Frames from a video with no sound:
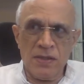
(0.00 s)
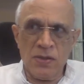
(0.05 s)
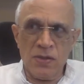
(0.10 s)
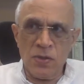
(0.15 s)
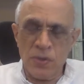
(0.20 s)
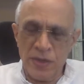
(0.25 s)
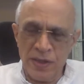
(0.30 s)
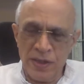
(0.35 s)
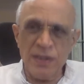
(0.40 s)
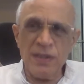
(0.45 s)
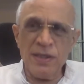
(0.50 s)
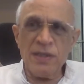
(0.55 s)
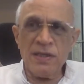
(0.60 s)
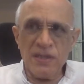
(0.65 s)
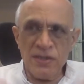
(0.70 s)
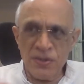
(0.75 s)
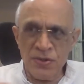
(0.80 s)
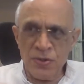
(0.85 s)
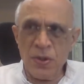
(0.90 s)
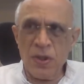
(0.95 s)
Okay,
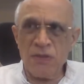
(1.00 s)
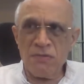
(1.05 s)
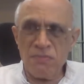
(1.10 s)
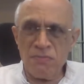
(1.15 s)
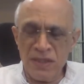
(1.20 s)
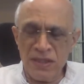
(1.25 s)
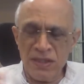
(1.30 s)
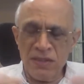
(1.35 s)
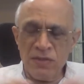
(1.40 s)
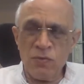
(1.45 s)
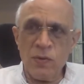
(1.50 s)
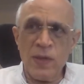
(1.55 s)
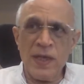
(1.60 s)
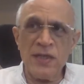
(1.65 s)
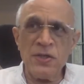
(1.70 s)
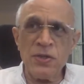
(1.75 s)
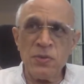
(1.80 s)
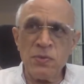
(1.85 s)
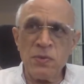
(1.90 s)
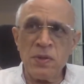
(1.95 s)
you got money. Why
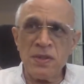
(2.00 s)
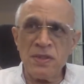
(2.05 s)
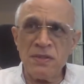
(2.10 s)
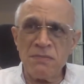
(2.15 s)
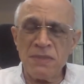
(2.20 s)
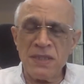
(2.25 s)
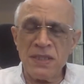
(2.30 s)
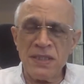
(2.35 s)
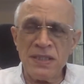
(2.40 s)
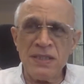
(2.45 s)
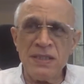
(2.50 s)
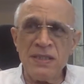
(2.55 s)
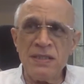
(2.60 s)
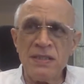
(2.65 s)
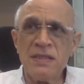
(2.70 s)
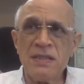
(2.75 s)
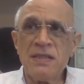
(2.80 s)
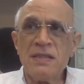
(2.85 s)
do you want the money?